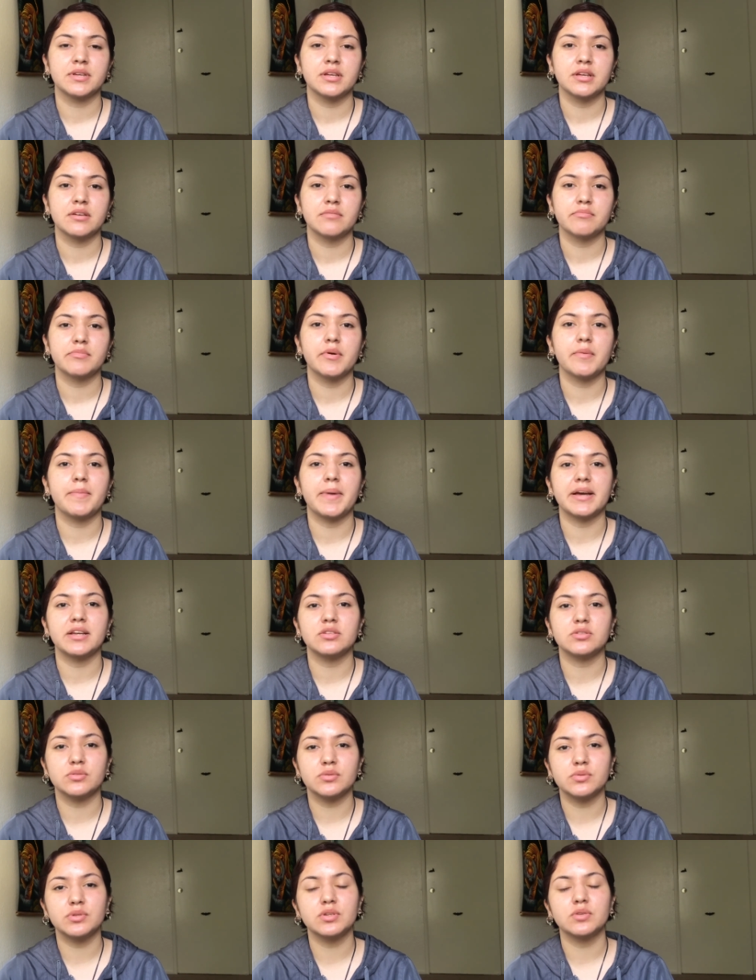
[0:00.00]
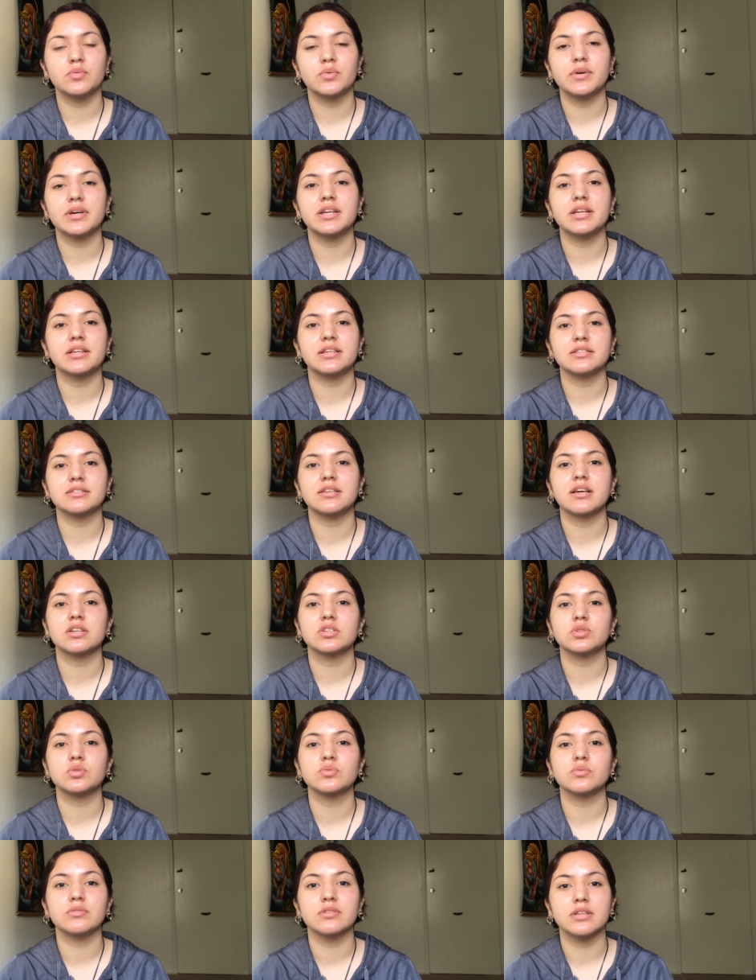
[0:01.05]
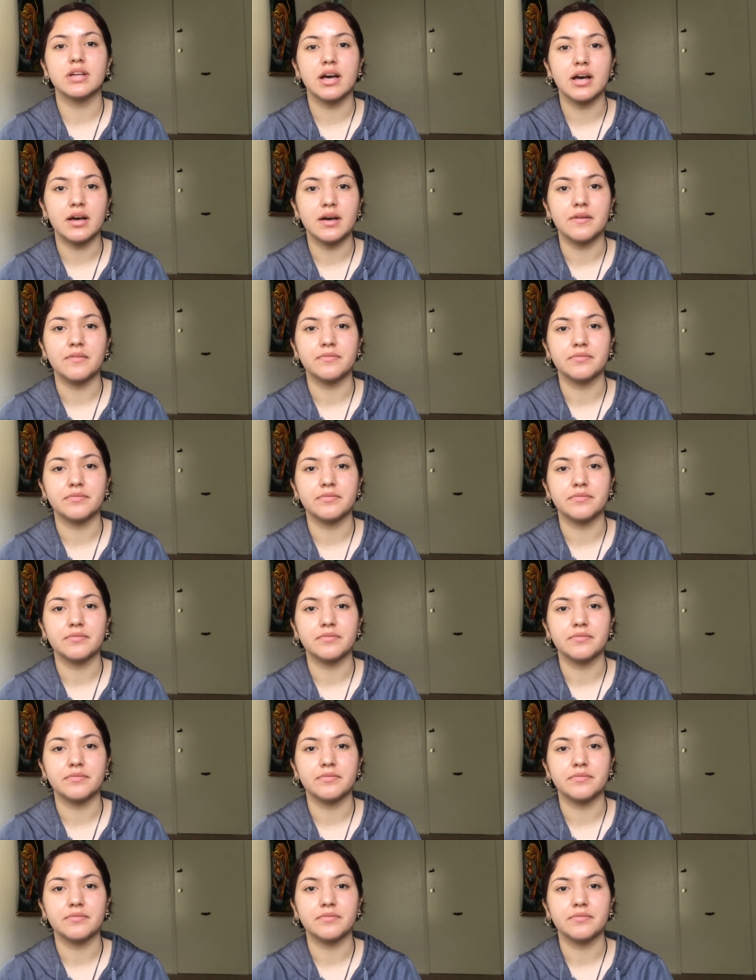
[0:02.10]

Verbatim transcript: But by doing what it is that you love.